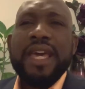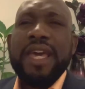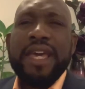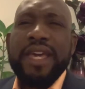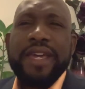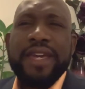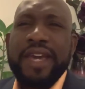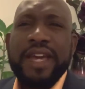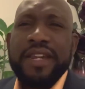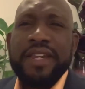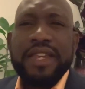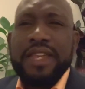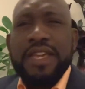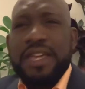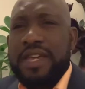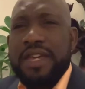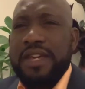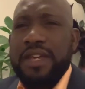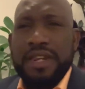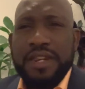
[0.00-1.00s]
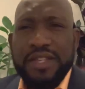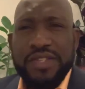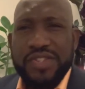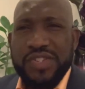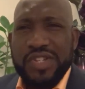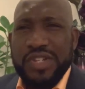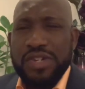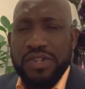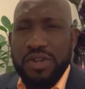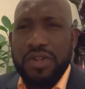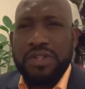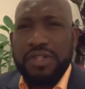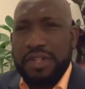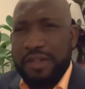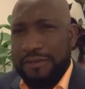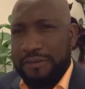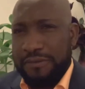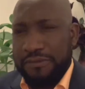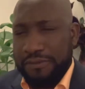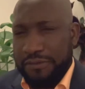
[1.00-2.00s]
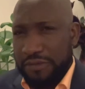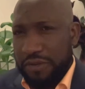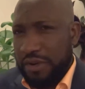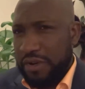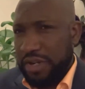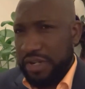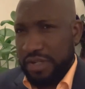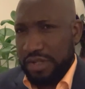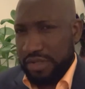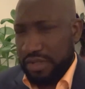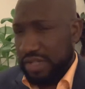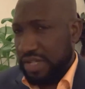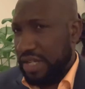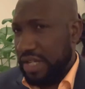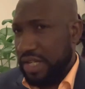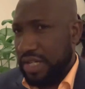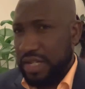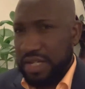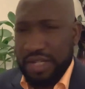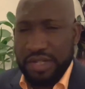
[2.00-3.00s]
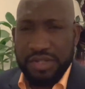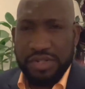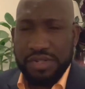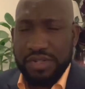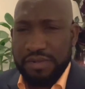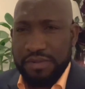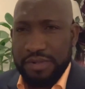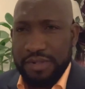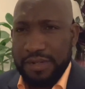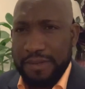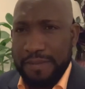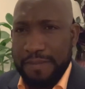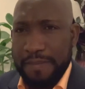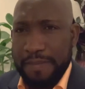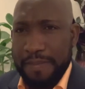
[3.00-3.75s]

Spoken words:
A Ghanaian is not a foreigner in Nigeria.